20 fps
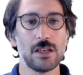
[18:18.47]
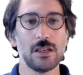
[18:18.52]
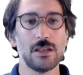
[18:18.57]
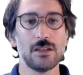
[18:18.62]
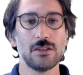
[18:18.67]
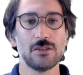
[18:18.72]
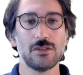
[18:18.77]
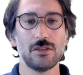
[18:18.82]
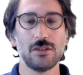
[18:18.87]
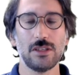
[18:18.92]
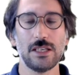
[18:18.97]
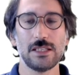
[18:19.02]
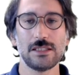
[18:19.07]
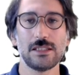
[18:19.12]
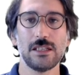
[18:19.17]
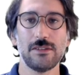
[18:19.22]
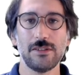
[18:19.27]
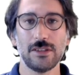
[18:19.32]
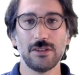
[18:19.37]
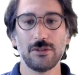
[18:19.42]
So let's have
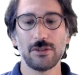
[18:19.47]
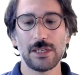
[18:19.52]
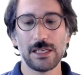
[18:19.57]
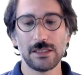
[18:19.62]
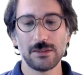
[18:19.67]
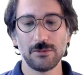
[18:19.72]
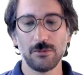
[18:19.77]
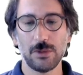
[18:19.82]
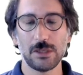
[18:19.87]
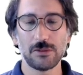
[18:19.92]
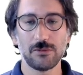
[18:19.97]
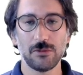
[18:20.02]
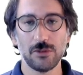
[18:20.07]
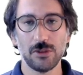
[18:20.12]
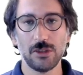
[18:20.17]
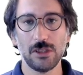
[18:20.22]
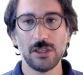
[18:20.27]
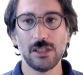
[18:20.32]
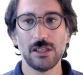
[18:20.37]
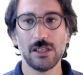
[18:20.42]
a look at what will
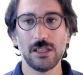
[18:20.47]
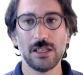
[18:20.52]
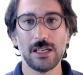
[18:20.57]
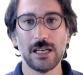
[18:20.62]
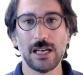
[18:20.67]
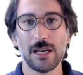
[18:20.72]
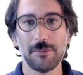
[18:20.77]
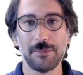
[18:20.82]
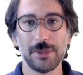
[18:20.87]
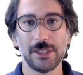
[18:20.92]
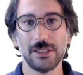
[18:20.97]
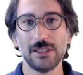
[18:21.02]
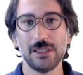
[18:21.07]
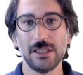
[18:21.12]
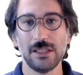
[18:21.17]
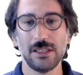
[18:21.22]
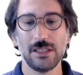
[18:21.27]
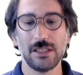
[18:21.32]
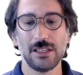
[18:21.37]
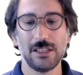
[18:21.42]
happen
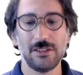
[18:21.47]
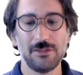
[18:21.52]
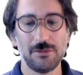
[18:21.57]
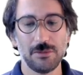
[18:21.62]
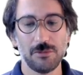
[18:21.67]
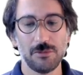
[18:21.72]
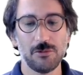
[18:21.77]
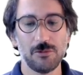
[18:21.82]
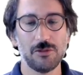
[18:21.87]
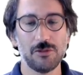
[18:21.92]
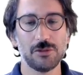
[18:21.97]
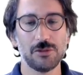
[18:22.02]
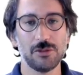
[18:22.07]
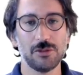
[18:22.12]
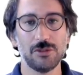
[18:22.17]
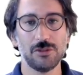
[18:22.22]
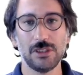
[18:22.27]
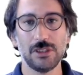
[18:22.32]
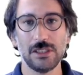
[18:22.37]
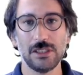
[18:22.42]
if we move to
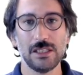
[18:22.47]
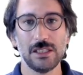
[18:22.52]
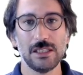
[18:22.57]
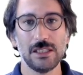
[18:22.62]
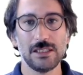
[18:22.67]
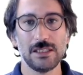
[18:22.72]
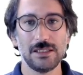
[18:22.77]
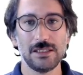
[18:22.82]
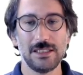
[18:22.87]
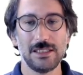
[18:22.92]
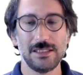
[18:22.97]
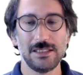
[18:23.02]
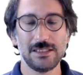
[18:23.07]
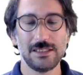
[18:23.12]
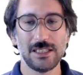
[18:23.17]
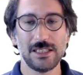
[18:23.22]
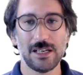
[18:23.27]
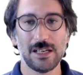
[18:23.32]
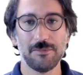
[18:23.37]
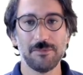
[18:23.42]
the
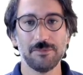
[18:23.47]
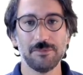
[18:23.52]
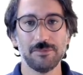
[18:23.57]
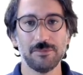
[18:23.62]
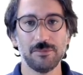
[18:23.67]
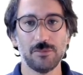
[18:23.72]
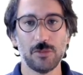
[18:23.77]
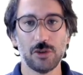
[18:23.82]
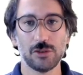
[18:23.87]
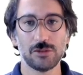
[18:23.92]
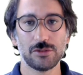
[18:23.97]
DCM mode.